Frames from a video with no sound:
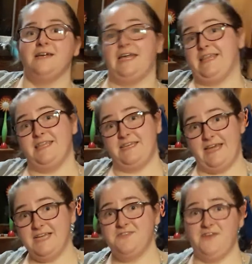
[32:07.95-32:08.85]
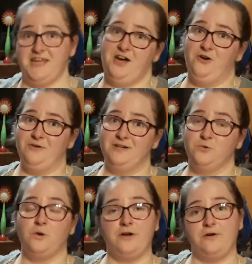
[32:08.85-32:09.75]
In the next video,
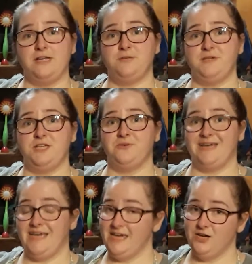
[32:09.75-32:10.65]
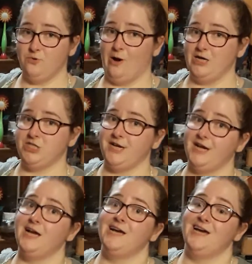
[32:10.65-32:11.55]
we're going to be doing hand
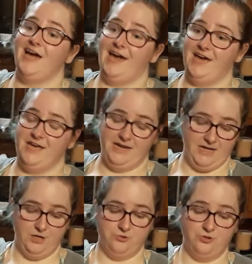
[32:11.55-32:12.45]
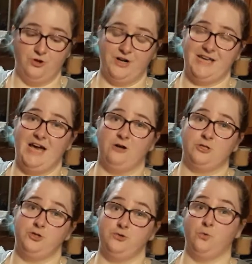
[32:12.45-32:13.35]
washing and learning how
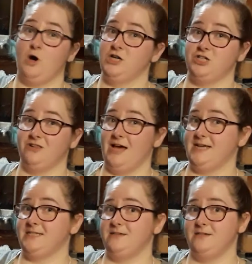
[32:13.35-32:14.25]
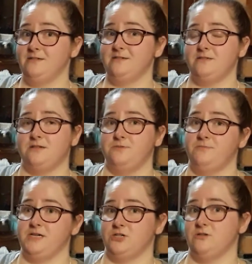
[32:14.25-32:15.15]
to wash glass things to
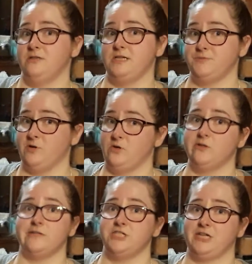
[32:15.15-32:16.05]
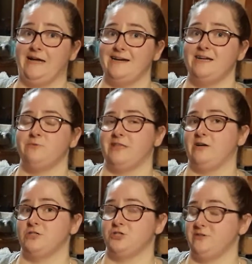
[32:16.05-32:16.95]
make sure that they sparkle and shine
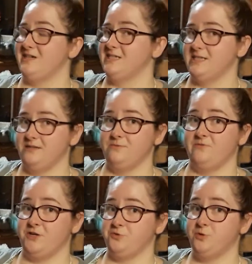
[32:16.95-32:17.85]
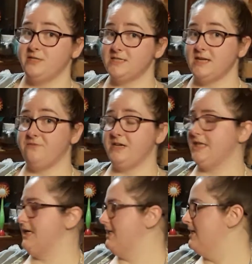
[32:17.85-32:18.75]
without streaks and fingerprints and
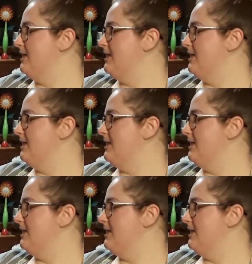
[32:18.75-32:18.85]
everything